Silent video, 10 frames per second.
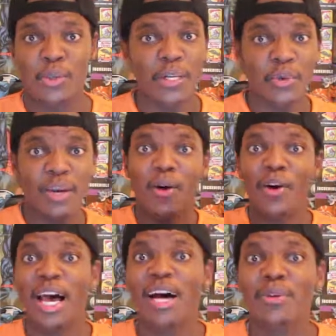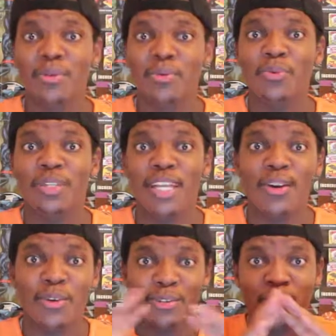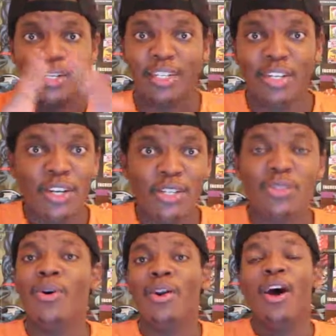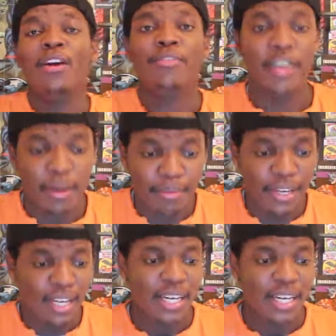when he went all out with Thanos, when they saw a lot of him.